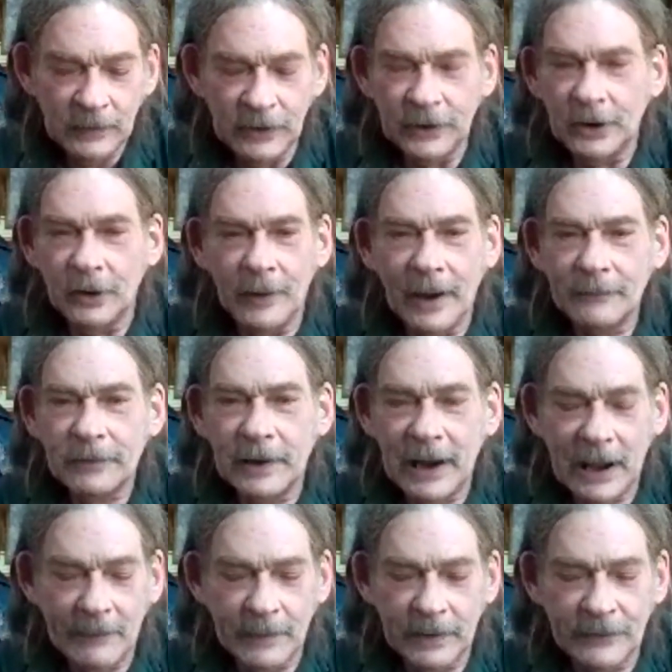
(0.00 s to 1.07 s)
After
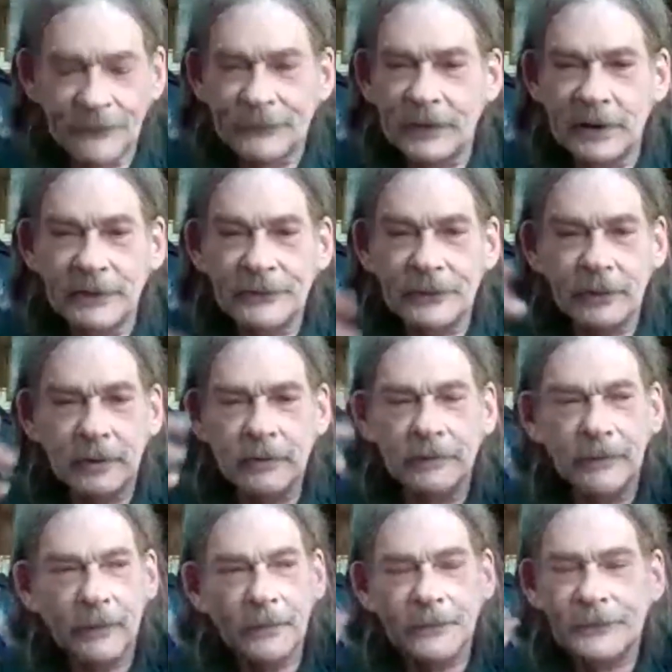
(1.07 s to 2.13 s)
having a seizure,
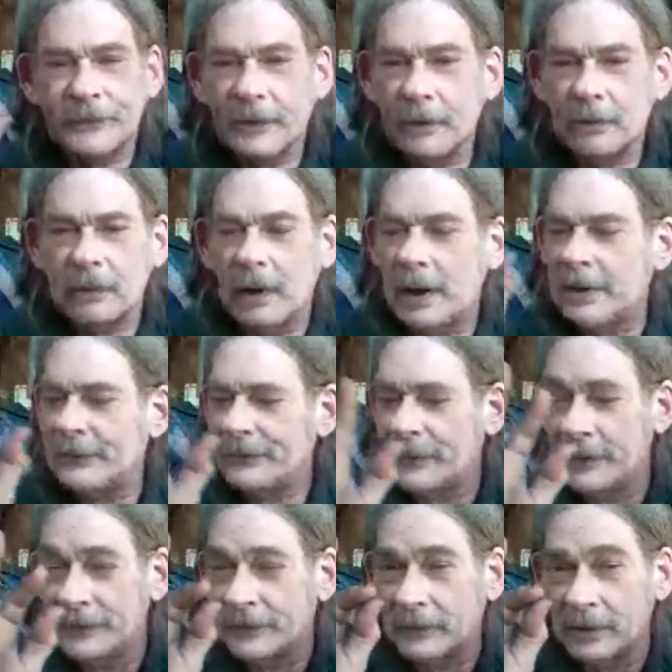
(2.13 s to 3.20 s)
you're so light
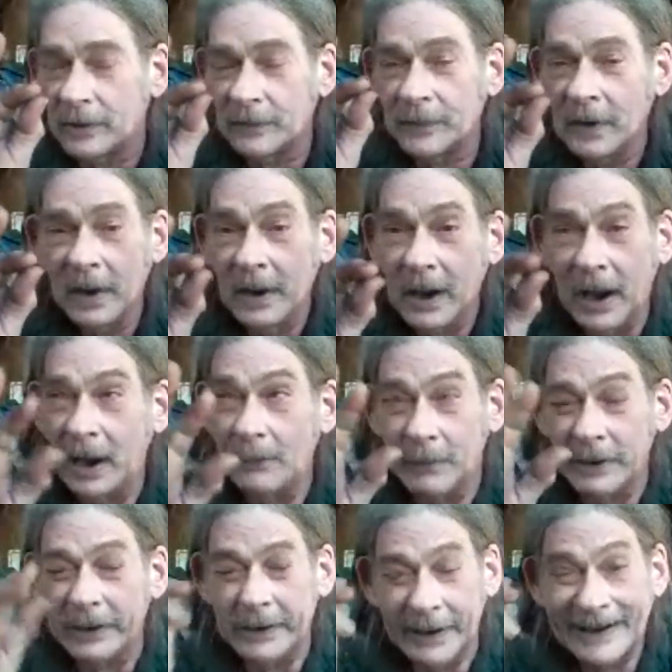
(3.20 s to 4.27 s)
sensitive. I
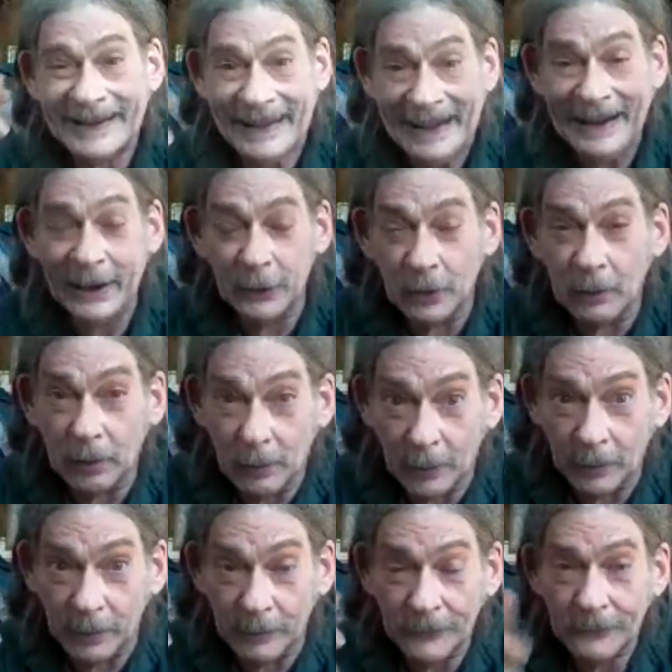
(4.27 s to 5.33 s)
mean, a candle
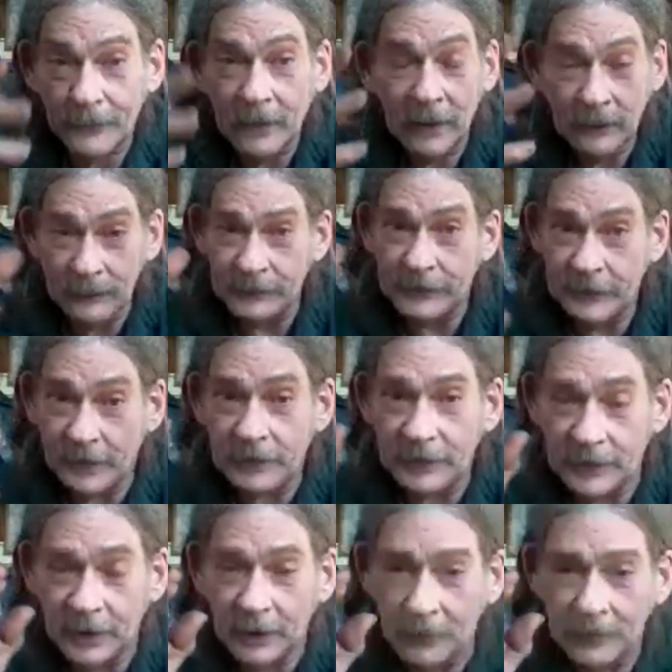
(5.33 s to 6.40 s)
hurts.
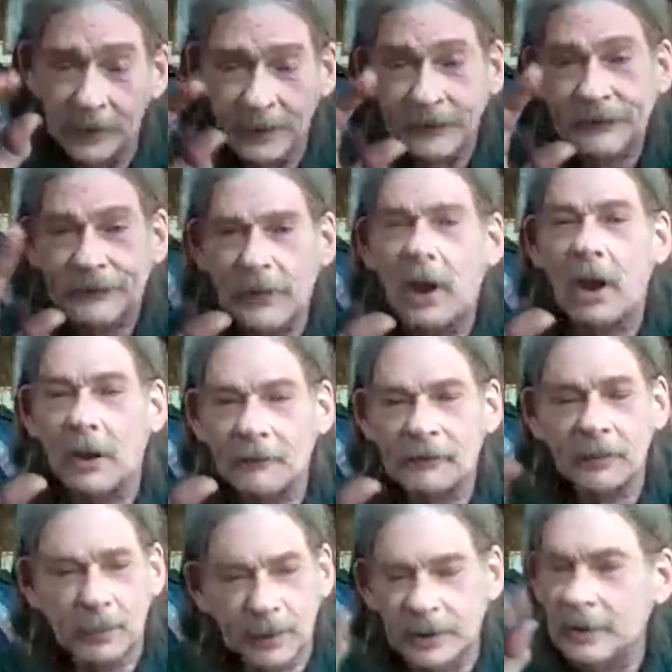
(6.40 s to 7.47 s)
It's
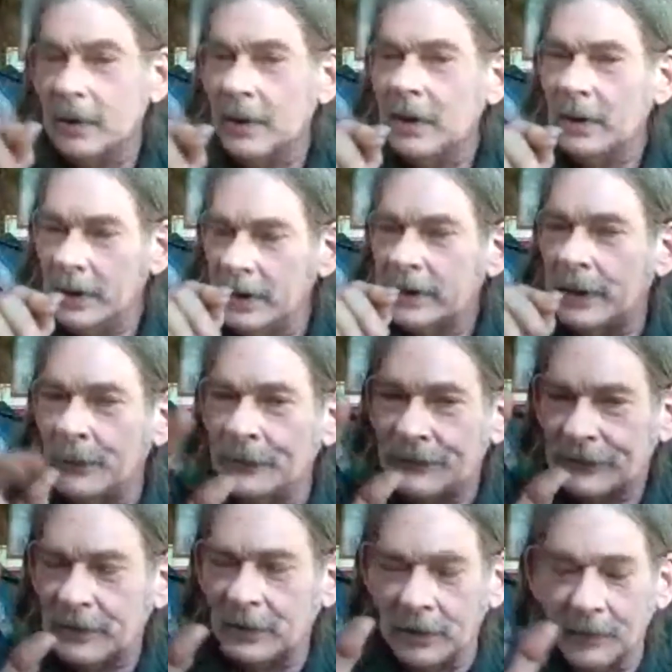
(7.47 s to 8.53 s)
soft, but it can
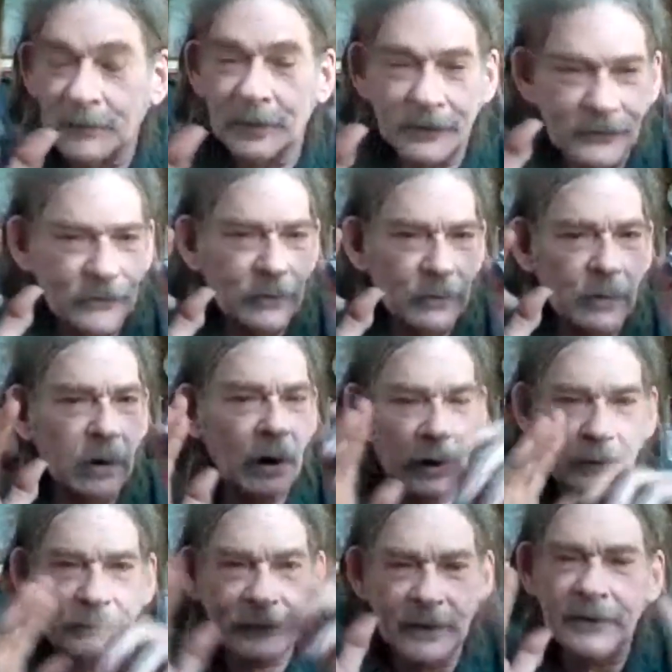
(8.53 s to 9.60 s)
still, if it's too
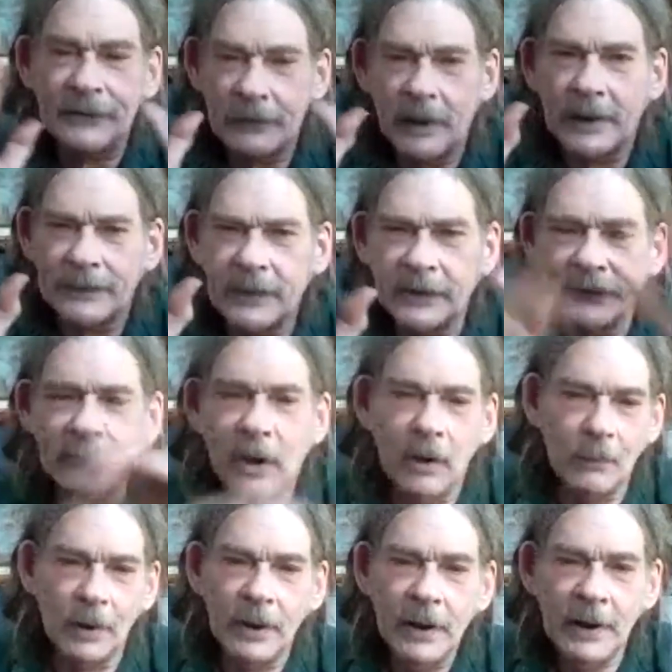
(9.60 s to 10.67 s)
close, it's like
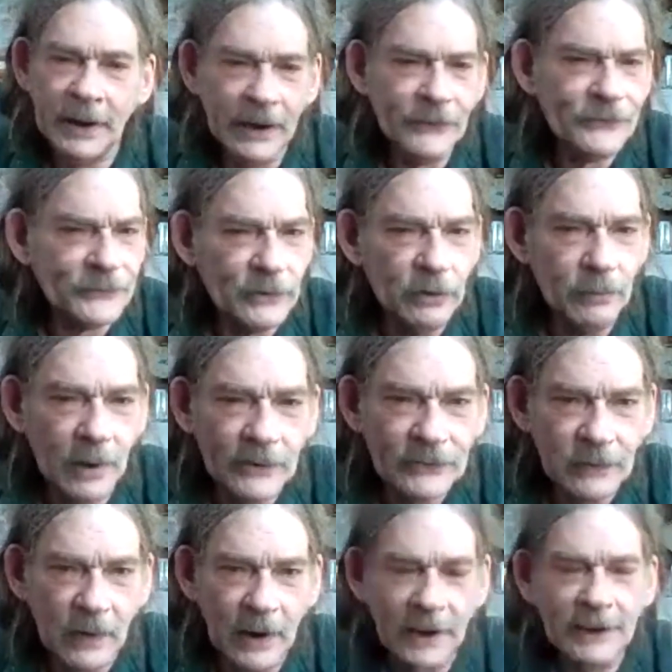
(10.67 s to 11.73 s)
it's too
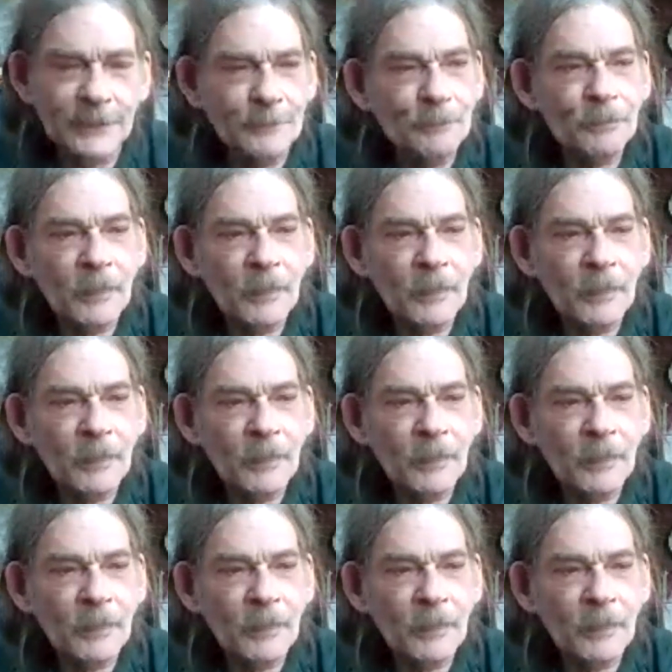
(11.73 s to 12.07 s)
much light.